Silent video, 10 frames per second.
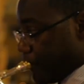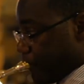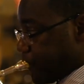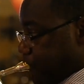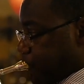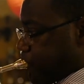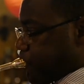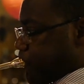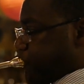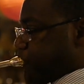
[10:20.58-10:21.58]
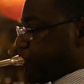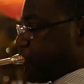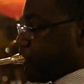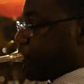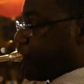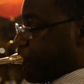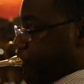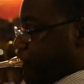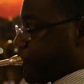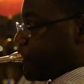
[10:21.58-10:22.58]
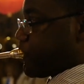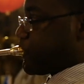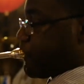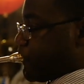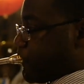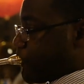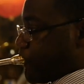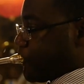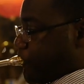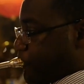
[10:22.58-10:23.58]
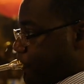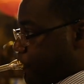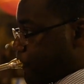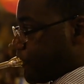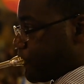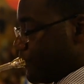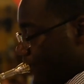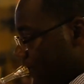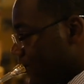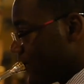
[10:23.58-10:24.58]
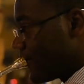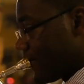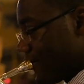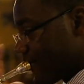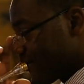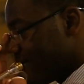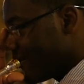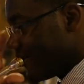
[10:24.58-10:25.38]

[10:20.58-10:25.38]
out on the streets, driving with the car to